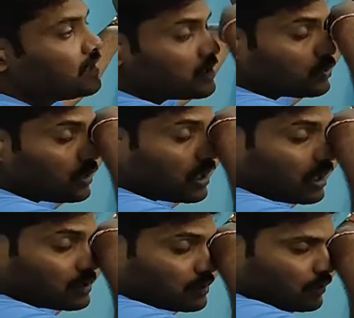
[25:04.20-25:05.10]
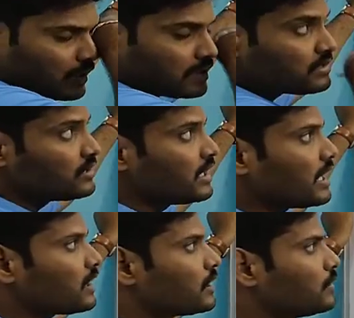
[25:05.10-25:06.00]
These two are also less
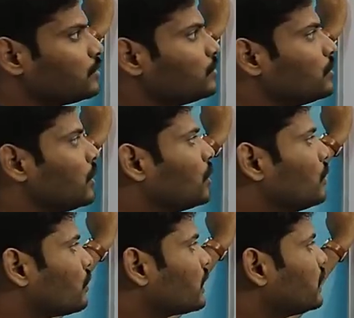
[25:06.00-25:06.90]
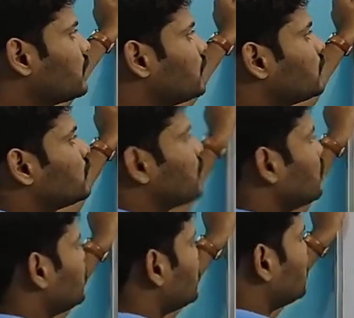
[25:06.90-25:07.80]
reactive. Okay.
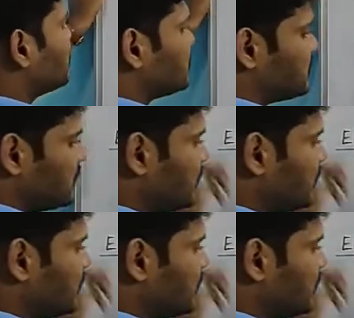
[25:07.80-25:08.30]
Now here let's